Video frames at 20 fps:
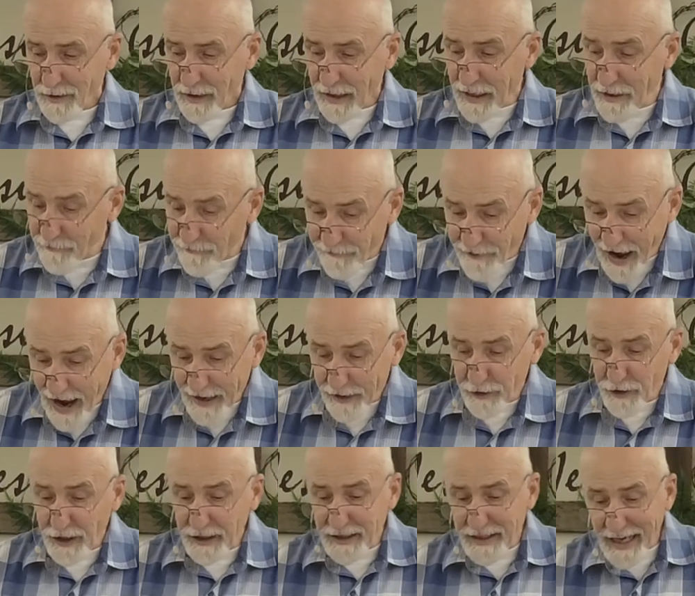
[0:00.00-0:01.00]
In fact,
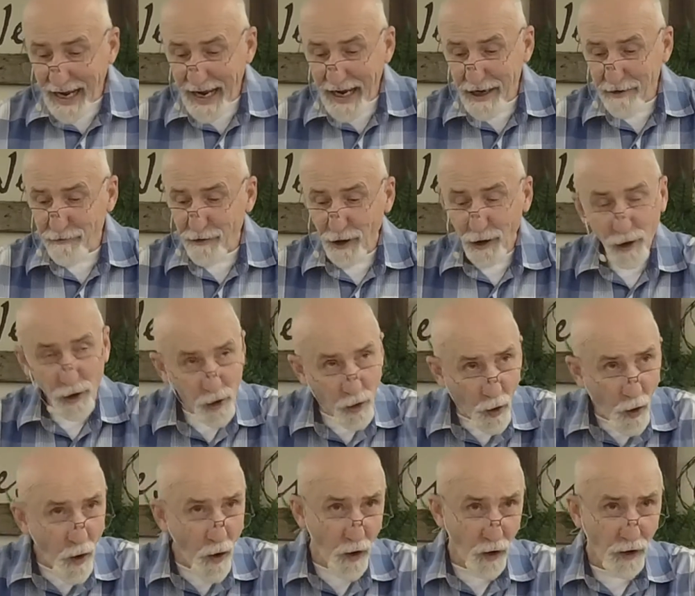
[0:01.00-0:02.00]
the day of the
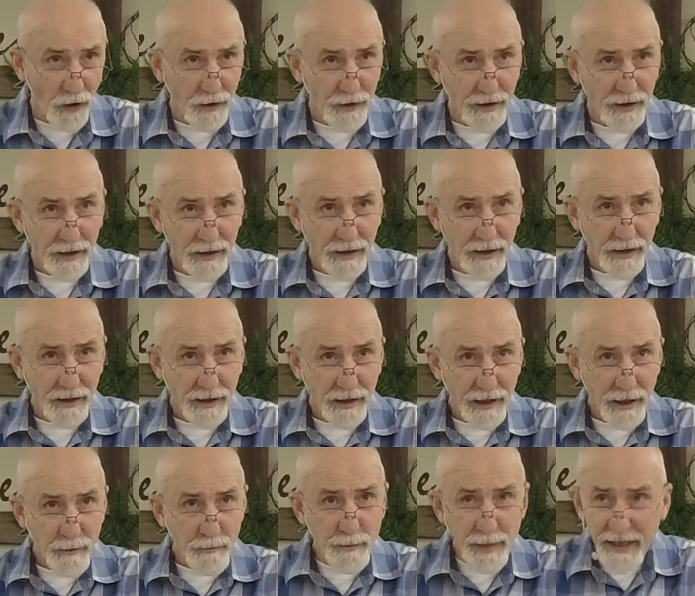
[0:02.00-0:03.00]
Lord
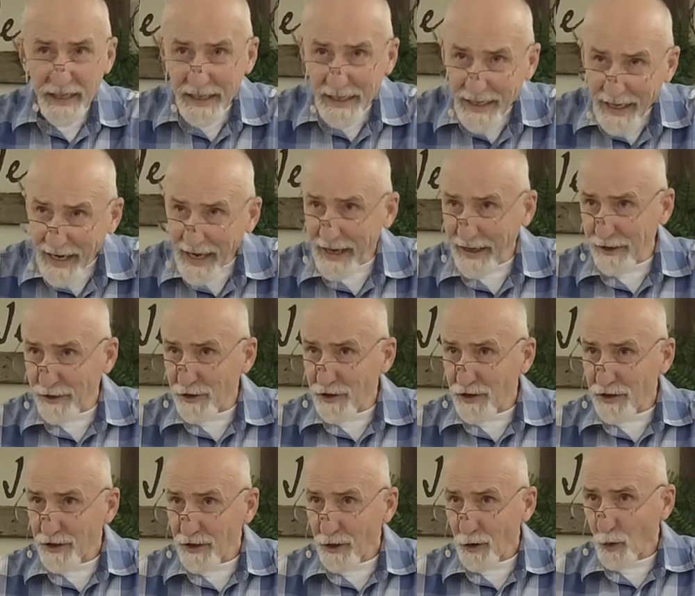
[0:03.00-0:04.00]

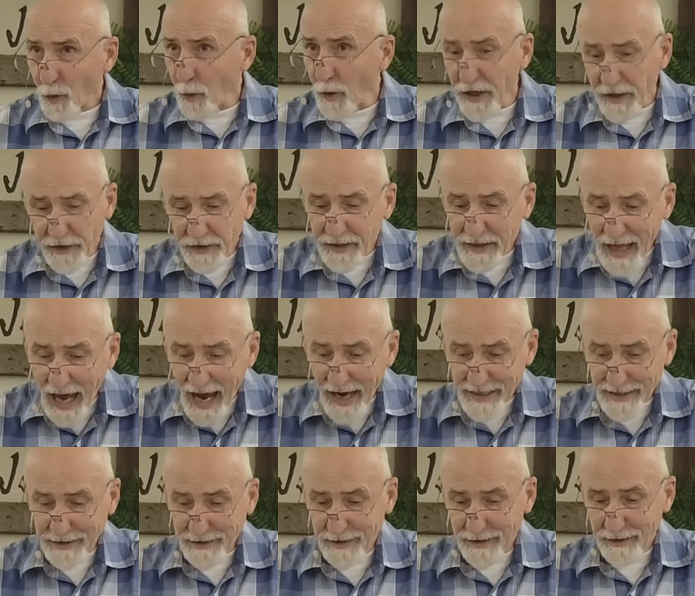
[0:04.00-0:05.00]
begins with
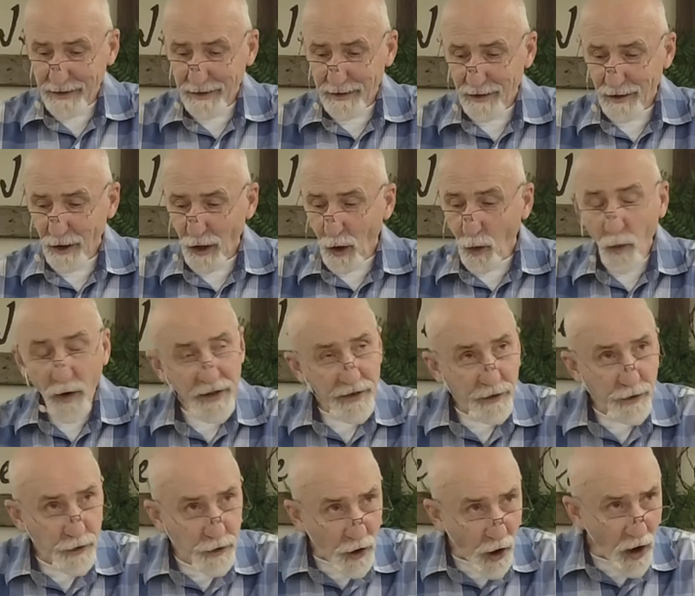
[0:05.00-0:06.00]
night,
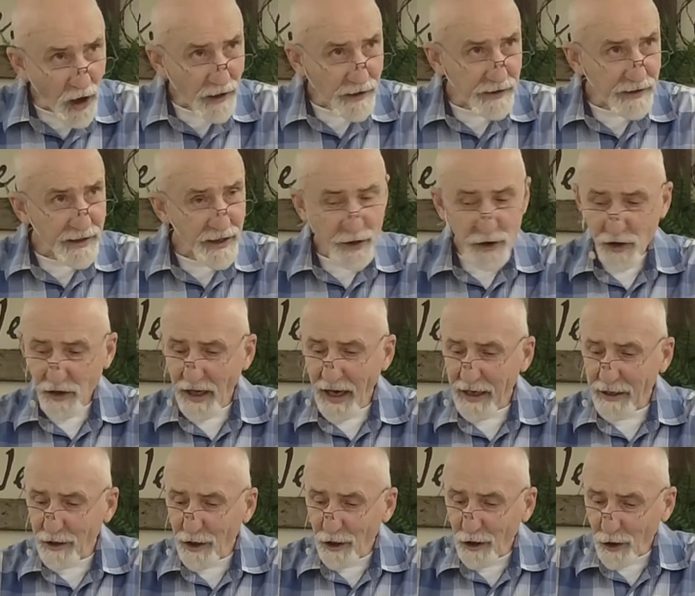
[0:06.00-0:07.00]
with darkness
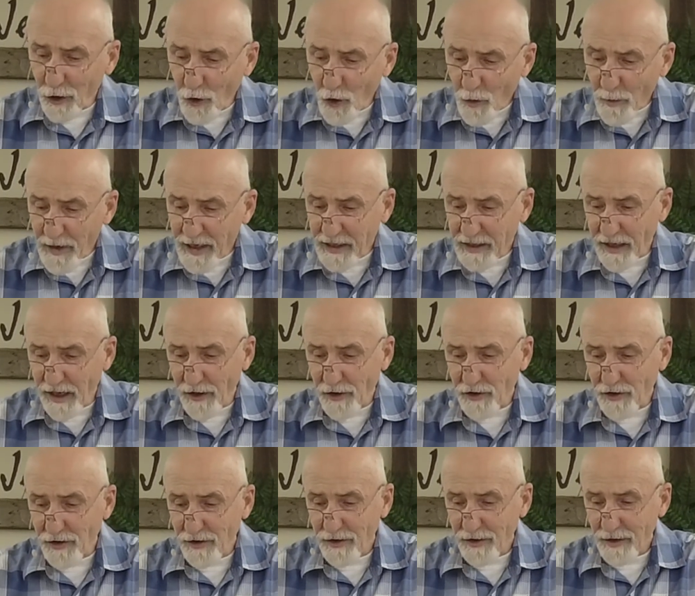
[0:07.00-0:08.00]
and
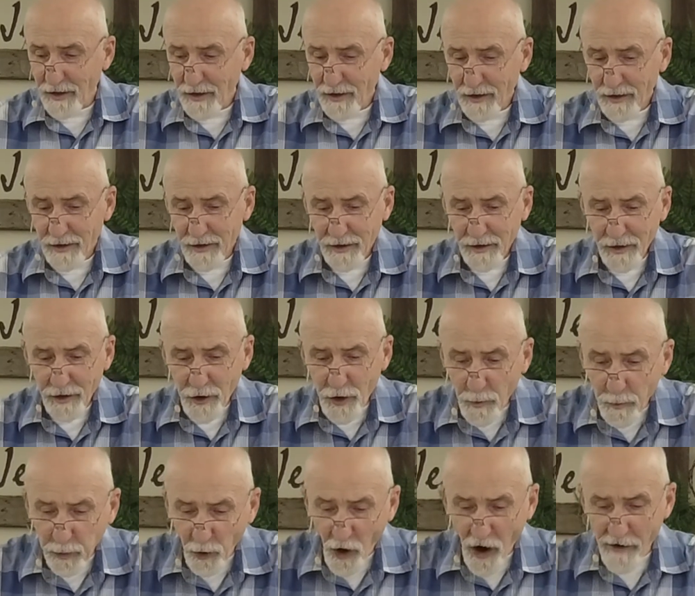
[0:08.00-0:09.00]
gloominess. The
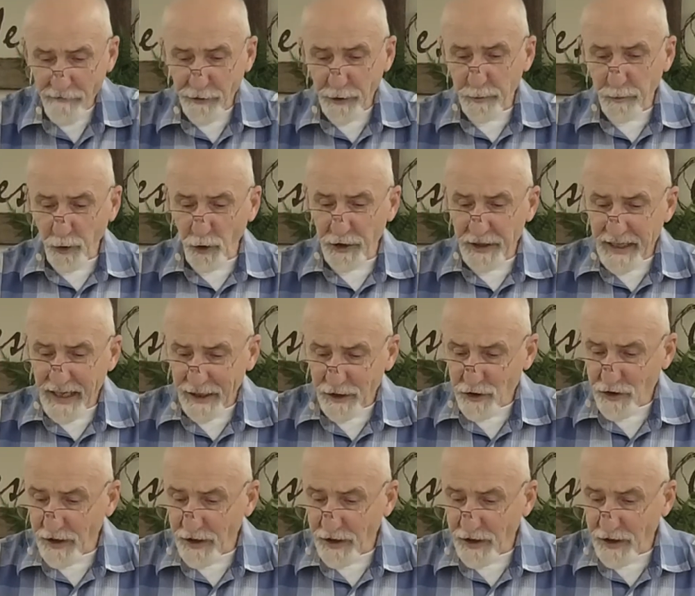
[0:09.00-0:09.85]
prophet predicts